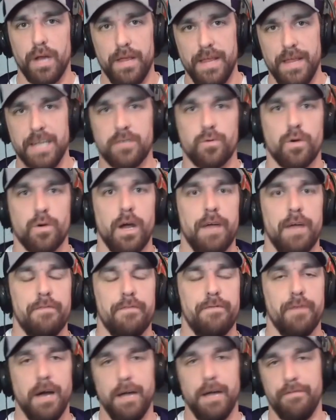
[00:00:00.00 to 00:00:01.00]
and that's where
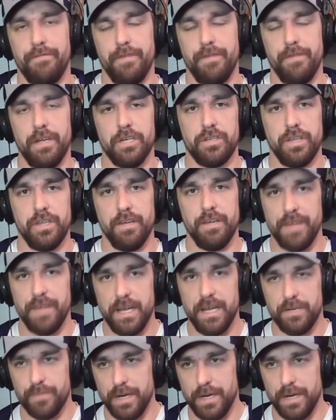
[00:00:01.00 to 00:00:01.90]
I finish the event